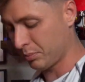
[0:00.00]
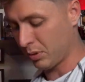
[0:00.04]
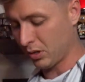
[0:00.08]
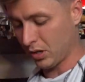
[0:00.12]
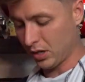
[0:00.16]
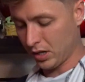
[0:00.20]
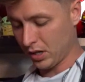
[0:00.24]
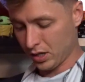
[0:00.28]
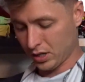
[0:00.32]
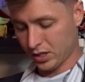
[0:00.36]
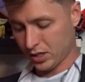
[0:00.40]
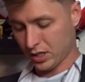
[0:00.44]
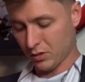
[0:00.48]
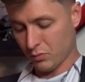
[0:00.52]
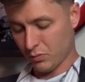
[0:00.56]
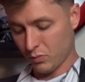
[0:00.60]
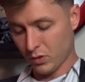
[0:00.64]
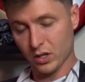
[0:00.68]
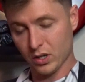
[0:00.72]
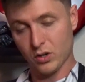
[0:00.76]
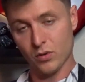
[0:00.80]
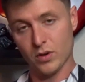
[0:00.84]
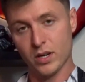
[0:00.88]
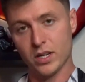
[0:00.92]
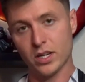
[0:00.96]
part
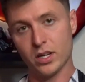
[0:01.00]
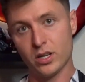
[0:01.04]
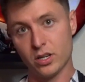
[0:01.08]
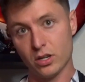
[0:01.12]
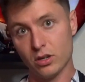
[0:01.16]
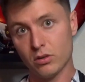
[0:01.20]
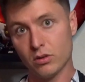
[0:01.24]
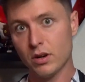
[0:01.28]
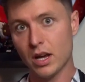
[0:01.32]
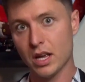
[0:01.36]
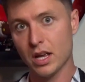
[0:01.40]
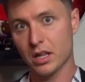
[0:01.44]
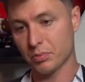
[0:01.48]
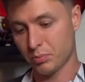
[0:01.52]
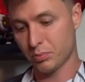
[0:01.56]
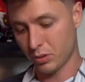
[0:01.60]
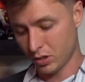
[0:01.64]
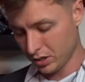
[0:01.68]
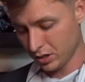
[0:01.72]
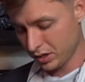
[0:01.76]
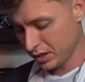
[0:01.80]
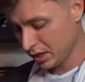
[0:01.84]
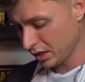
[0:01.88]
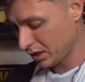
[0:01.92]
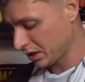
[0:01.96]
we're going to do is
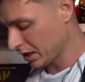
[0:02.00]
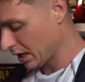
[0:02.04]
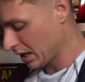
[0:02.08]
put this